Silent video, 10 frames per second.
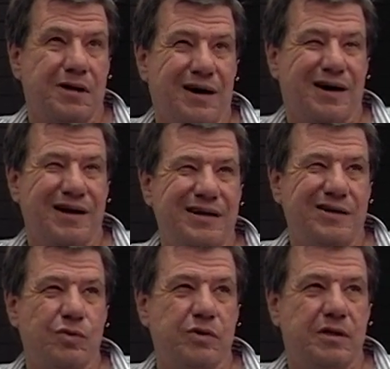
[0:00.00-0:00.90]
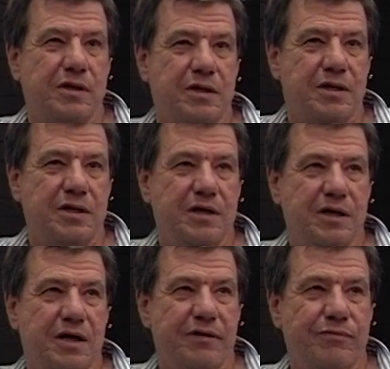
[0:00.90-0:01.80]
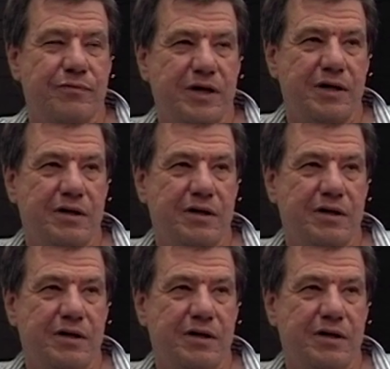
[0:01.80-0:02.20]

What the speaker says: I don't think any